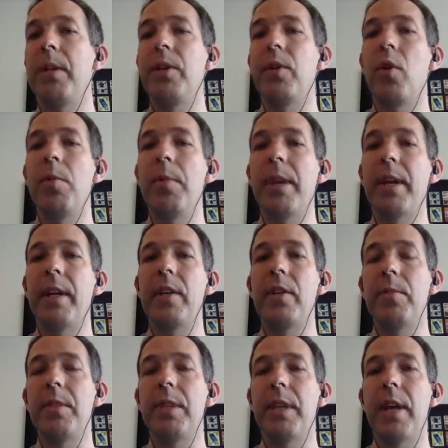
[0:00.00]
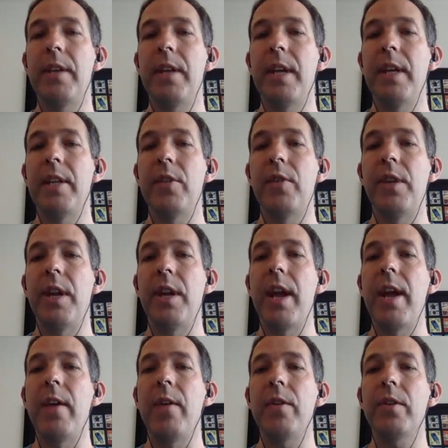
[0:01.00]
your own mechanism to get data in and
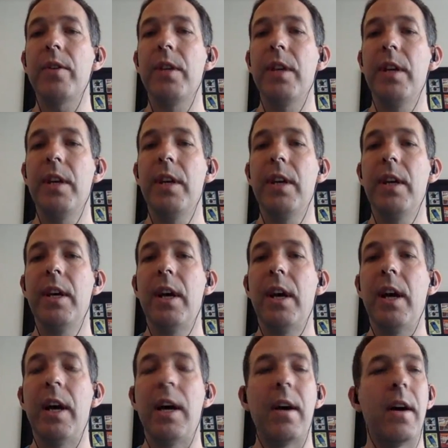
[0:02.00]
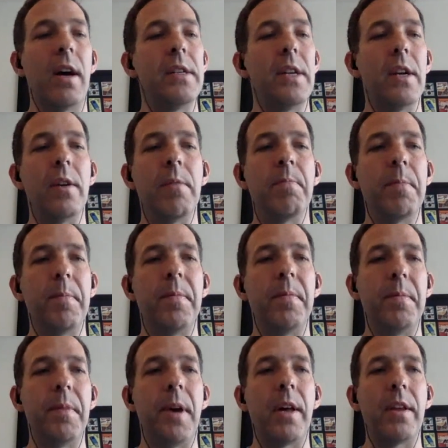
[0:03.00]
out.
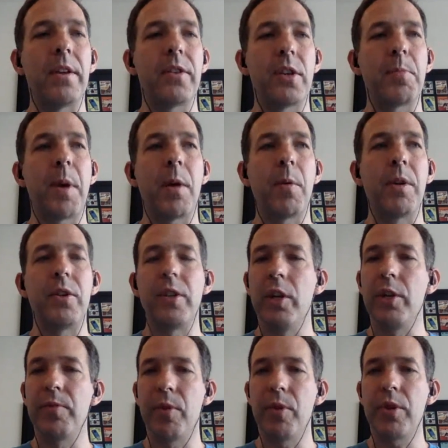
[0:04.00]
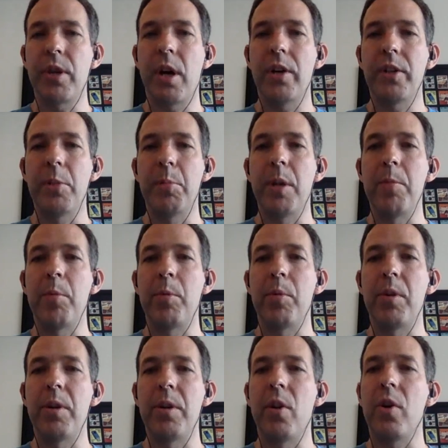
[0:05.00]
I suspect when Salesforce started, people
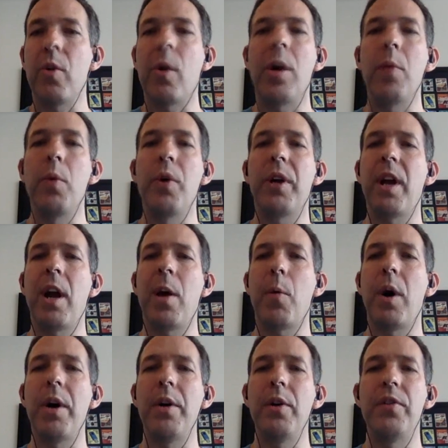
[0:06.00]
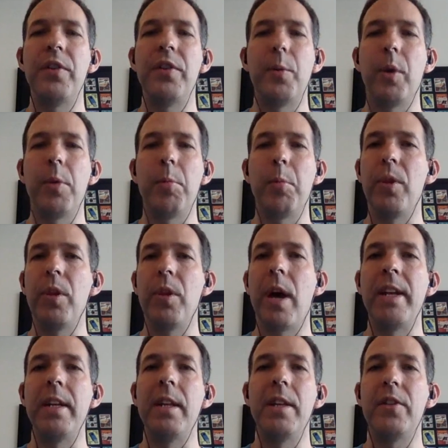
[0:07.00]
were not quite working out why on earth did you want to put
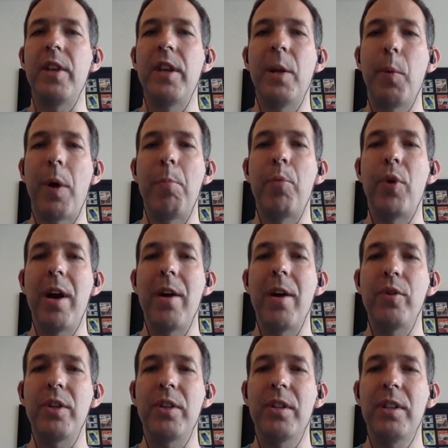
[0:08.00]
any of this in a web browser.